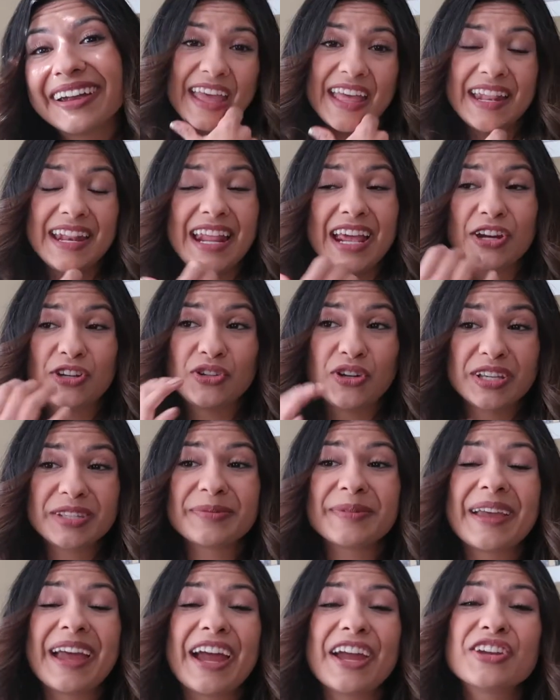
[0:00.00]
And trust
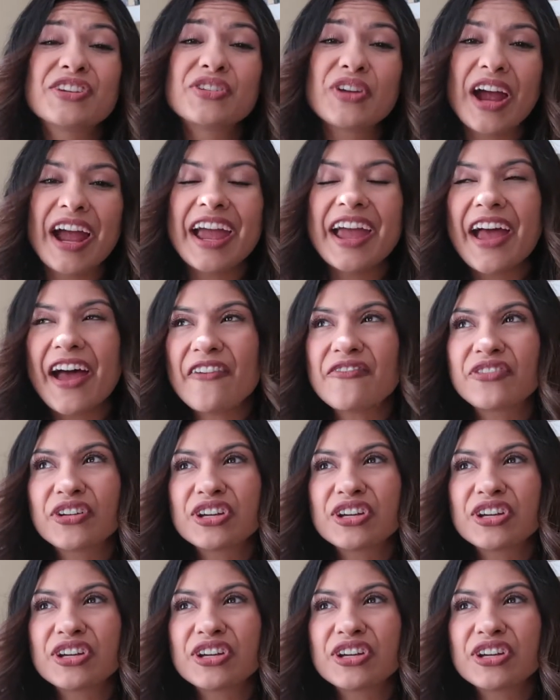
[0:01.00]
me, I at